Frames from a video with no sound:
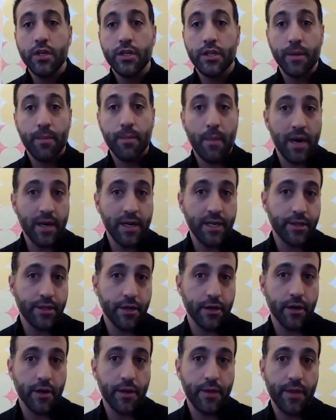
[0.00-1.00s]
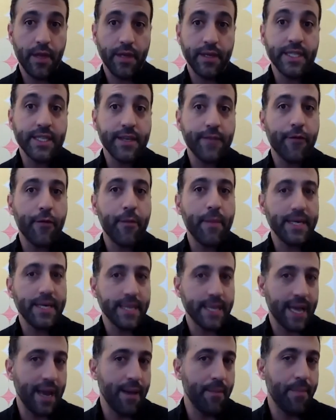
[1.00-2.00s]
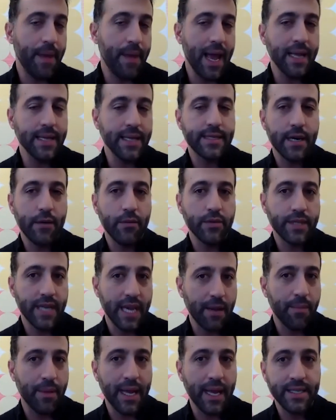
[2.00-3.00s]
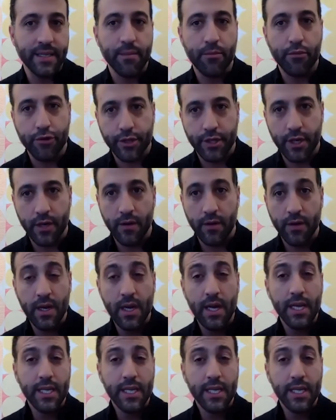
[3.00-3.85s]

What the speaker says: to monitor the disinformation campaigns that will take place in Brazil,